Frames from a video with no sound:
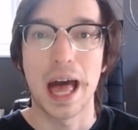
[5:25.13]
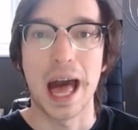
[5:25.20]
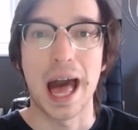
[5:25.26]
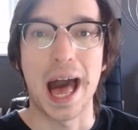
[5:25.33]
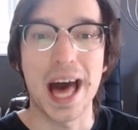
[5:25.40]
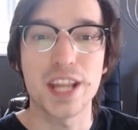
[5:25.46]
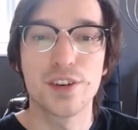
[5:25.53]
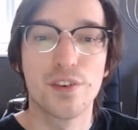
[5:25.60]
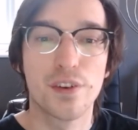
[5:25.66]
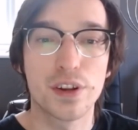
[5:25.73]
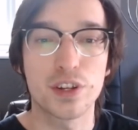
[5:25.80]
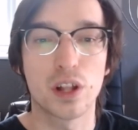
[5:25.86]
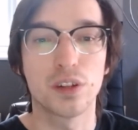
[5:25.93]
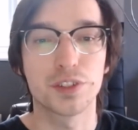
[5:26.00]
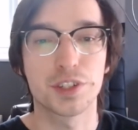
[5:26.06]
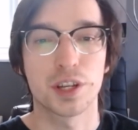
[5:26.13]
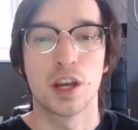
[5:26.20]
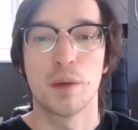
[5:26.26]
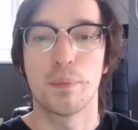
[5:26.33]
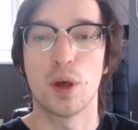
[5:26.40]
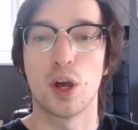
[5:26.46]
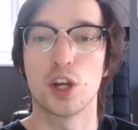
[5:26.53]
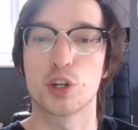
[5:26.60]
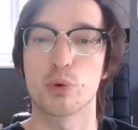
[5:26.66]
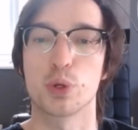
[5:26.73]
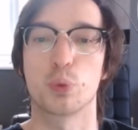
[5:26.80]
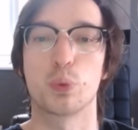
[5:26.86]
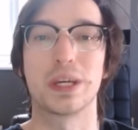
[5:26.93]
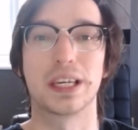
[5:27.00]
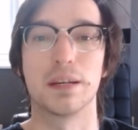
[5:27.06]
As a result, Persia was
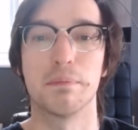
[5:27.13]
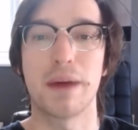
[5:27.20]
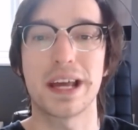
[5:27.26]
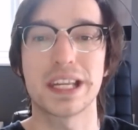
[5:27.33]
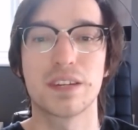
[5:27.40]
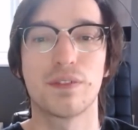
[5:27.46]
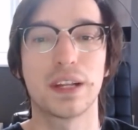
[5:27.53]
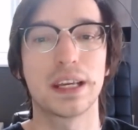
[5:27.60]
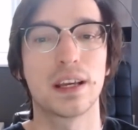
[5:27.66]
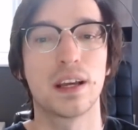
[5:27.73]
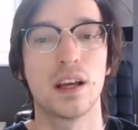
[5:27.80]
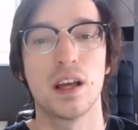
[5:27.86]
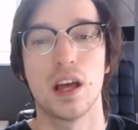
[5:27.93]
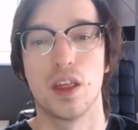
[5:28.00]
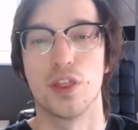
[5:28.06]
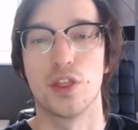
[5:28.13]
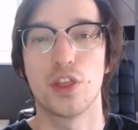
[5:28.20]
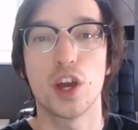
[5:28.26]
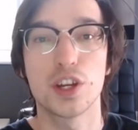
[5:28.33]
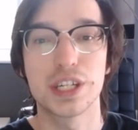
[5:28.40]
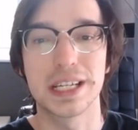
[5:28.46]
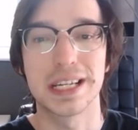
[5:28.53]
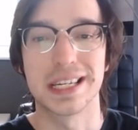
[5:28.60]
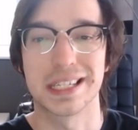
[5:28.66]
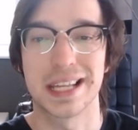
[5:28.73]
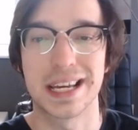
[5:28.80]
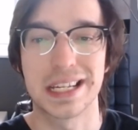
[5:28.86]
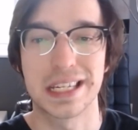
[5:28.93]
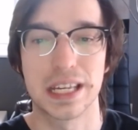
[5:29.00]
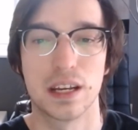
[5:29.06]
weakened massively, and 30 years
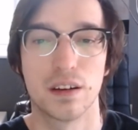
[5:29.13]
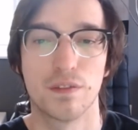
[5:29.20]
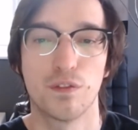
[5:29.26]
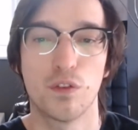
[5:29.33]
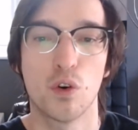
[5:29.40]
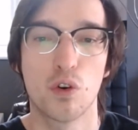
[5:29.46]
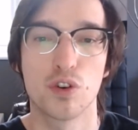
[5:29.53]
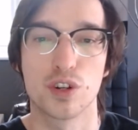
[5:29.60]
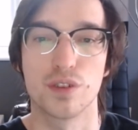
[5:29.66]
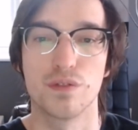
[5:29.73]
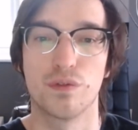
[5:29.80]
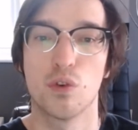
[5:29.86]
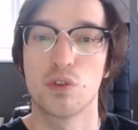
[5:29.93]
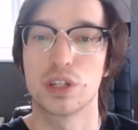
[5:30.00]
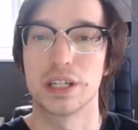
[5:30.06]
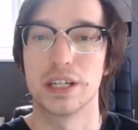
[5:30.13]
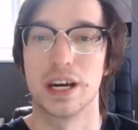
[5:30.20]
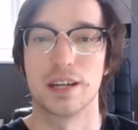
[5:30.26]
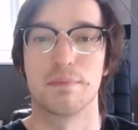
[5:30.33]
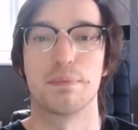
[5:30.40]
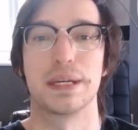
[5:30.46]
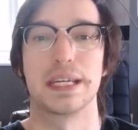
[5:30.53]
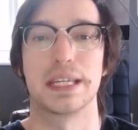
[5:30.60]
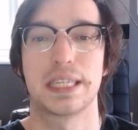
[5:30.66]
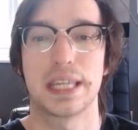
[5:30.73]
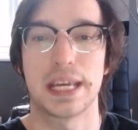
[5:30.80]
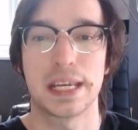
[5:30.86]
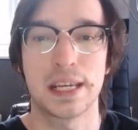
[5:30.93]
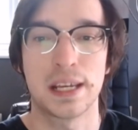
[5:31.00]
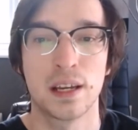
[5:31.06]
later, in 449
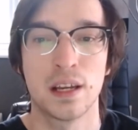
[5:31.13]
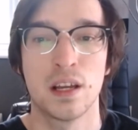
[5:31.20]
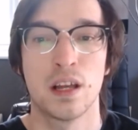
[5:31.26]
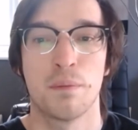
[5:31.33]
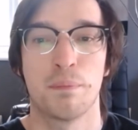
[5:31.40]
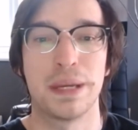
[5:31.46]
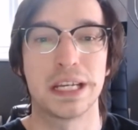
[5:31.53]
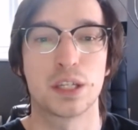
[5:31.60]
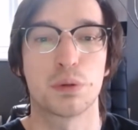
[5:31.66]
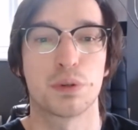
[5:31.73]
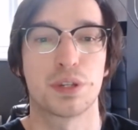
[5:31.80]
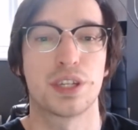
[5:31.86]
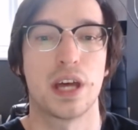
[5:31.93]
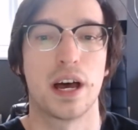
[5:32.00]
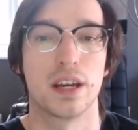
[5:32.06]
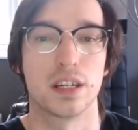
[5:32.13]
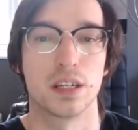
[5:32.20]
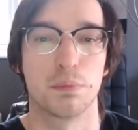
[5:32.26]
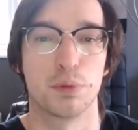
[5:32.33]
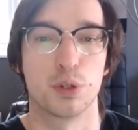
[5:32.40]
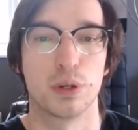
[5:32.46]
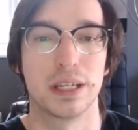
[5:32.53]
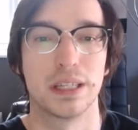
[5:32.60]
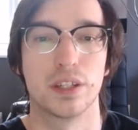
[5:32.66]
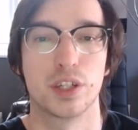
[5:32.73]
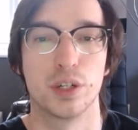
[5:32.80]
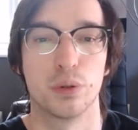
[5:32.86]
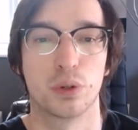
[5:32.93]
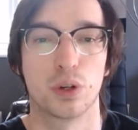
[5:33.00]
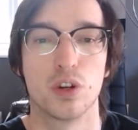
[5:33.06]
BC, peace was signed between the two
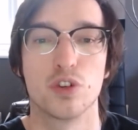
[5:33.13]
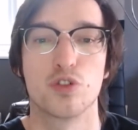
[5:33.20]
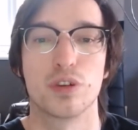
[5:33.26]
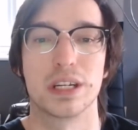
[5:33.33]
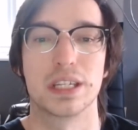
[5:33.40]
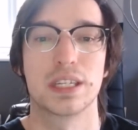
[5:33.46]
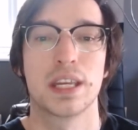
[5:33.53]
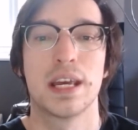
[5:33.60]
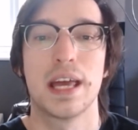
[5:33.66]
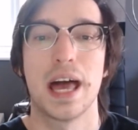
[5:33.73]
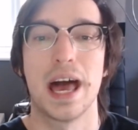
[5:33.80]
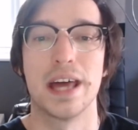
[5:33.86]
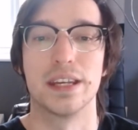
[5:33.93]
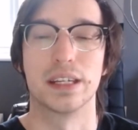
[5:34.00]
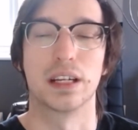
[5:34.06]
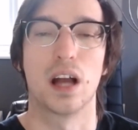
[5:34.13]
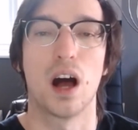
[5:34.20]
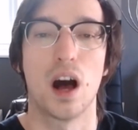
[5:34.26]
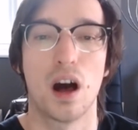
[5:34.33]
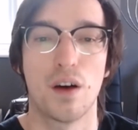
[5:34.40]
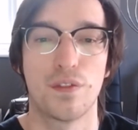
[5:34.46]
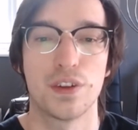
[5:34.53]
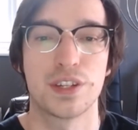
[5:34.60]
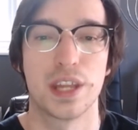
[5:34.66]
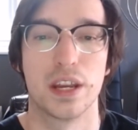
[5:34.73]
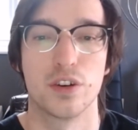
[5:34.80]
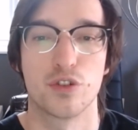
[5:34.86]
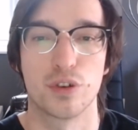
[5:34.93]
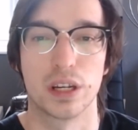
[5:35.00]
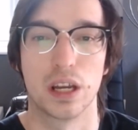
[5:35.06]
countries, ending half a
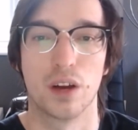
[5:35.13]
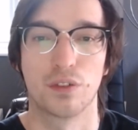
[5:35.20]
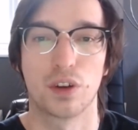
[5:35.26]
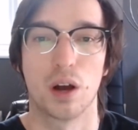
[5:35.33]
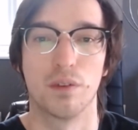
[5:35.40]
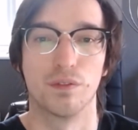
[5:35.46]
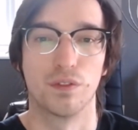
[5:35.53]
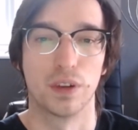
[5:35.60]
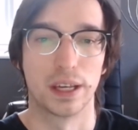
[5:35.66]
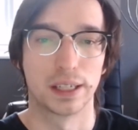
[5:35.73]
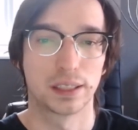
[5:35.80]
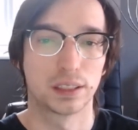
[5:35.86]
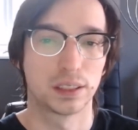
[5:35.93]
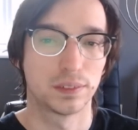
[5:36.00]
century of conflict.